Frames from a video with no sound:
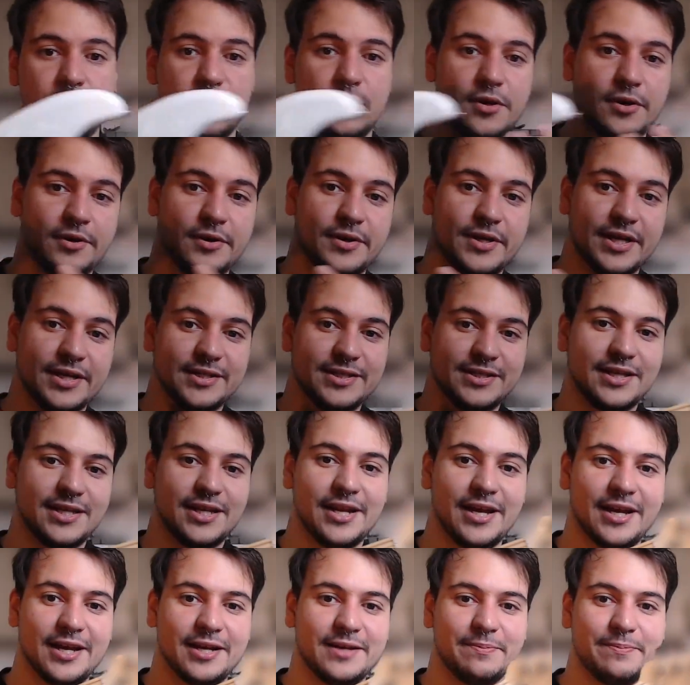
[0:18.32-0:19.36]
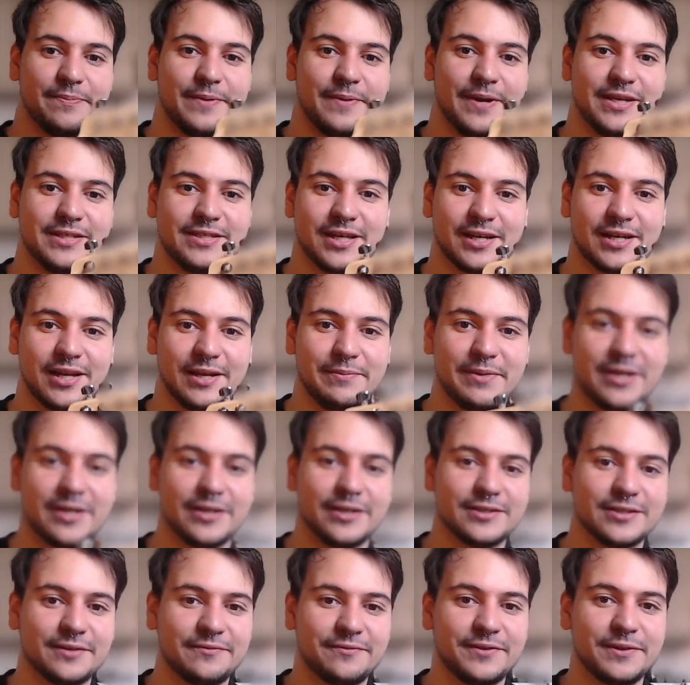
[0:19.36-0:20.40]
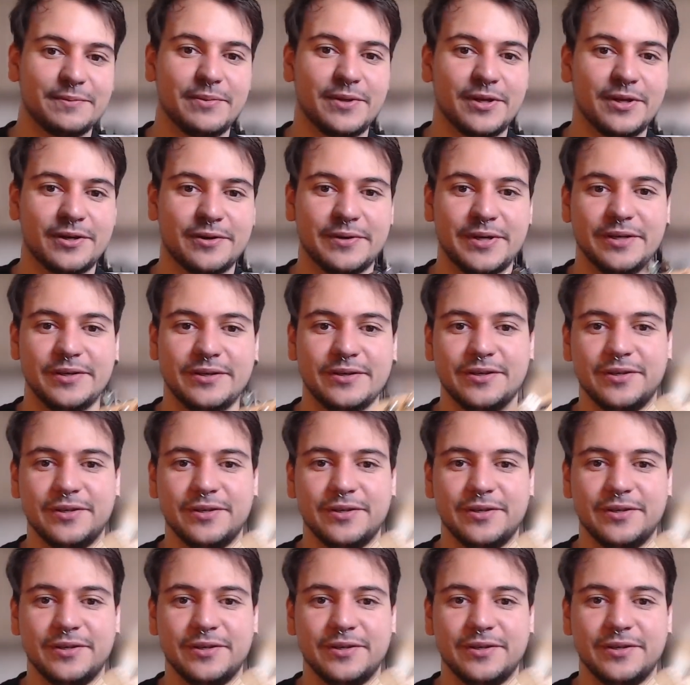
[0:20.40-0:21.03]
You can see the neck, basically, because of the blurring.